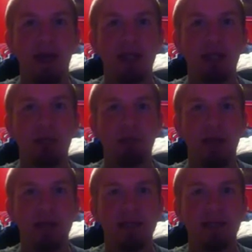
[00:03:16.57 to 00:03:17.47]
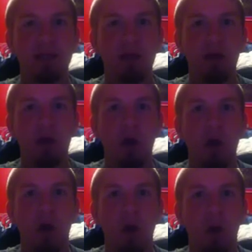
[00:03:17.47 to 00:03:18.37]
angioplasty
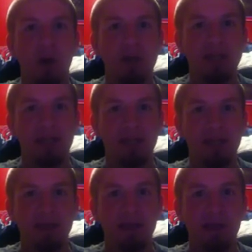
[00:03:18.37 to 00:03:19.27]
or a stent,